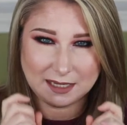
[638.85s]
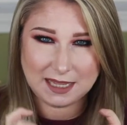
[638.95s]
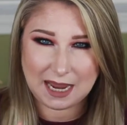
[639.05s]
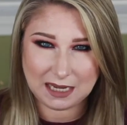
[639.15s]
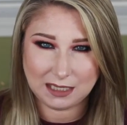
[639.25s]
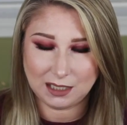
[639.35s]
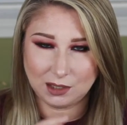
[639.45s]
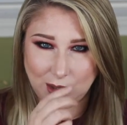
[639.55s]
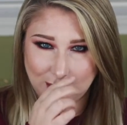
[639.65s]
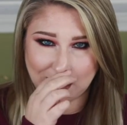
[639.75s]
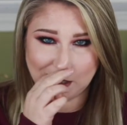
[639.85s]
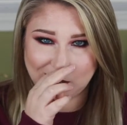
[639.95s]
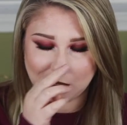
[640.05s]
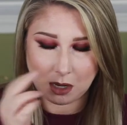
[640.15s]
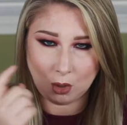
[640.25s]
cakey
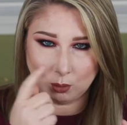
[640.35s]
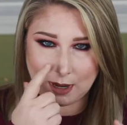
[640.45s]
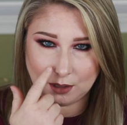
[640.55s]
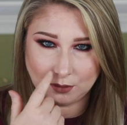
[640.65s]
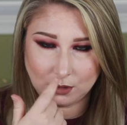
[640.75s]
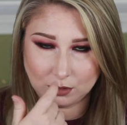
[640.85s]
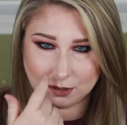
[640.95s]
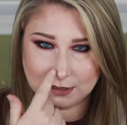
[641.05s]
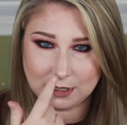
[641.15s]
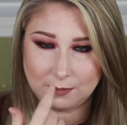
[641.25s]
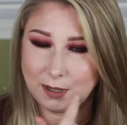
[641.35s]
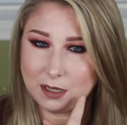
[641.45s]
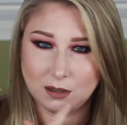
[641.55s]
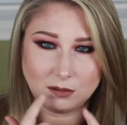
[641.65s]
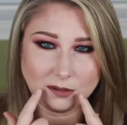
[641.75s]
looking around the crease of my
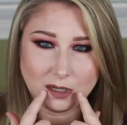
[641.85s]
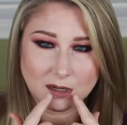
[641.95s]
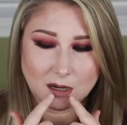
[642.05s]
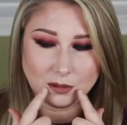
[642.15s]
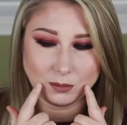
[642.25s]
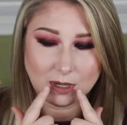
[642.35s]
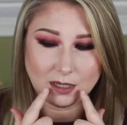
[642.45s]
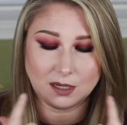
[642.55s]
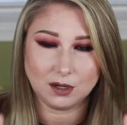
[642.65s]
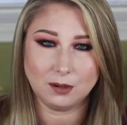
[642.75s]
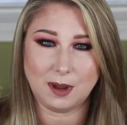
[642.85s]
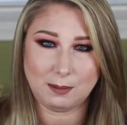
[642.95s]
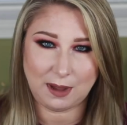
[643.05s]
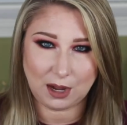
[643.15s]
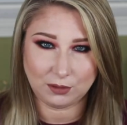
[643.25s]
nose and kind of right here in my
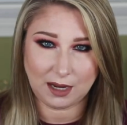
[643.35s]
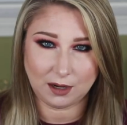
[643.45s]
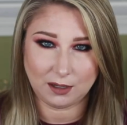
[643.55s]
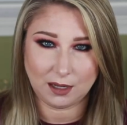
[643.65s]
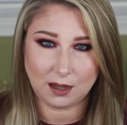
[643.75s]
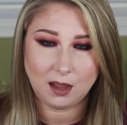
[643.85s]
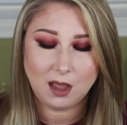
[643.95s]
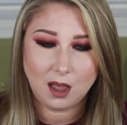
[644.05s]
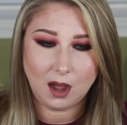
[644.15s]
mouth area.